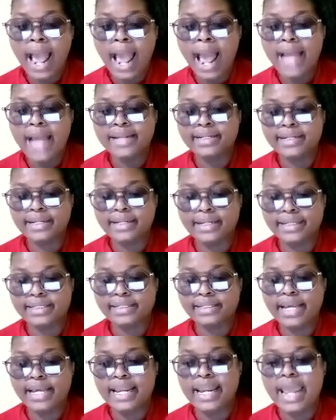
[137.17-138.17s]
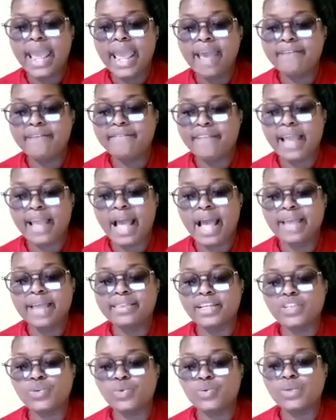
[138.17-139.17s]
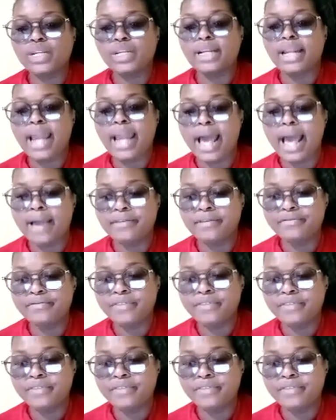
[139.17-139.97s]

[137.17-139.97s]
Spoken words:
unrest and every other student life